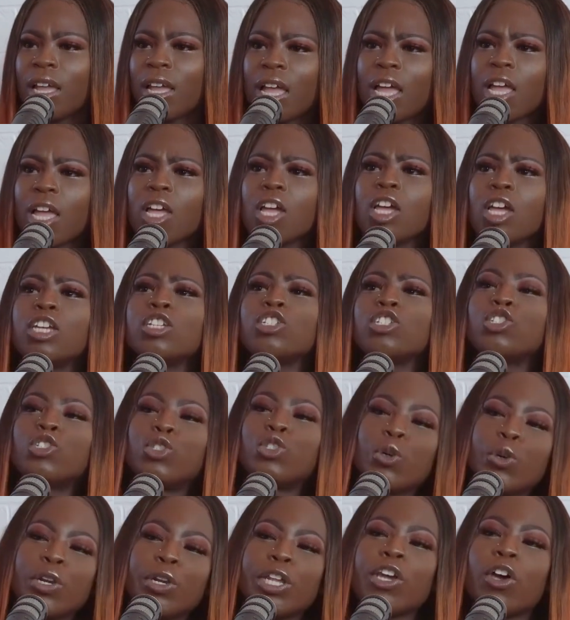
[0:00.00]
What, what
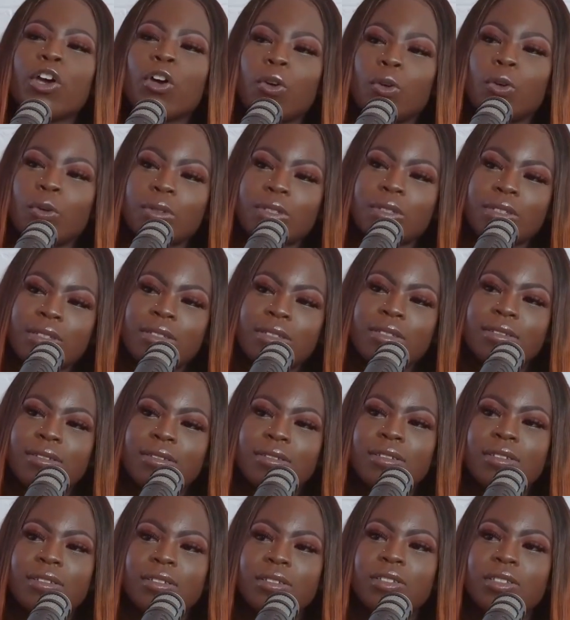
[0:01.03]
studios.
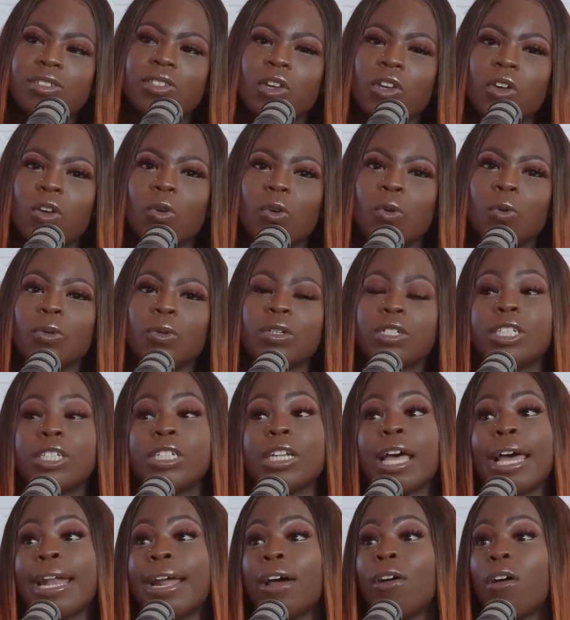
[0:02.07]
Oh, yeah. So okay.
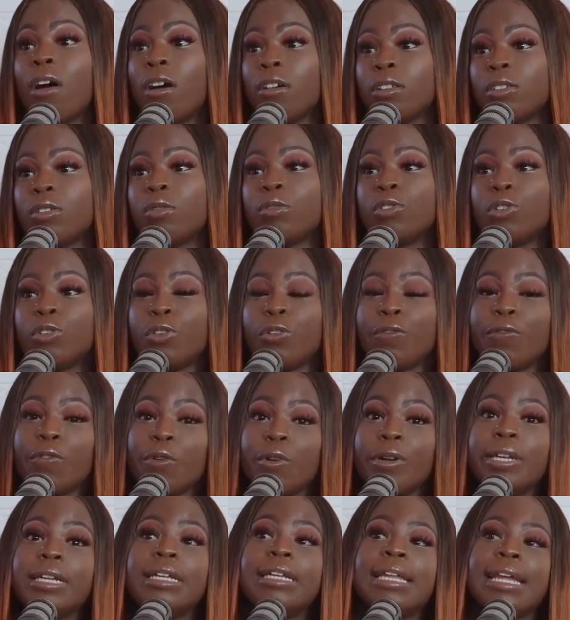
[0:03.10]
shout out also to
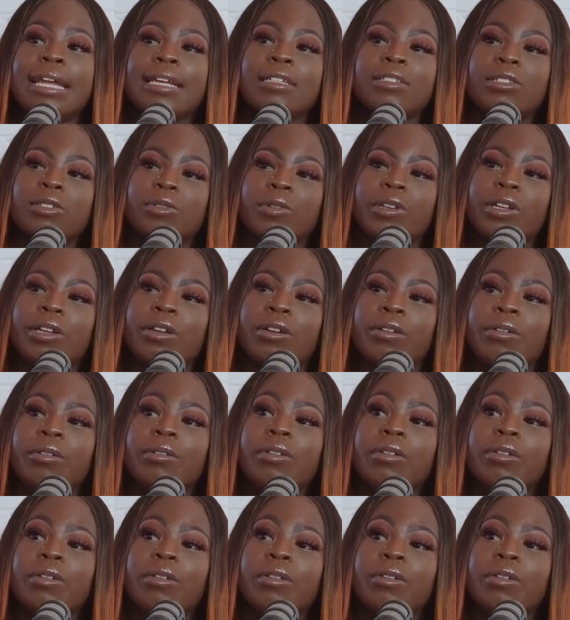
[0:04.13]
Euphoria Dance Studio.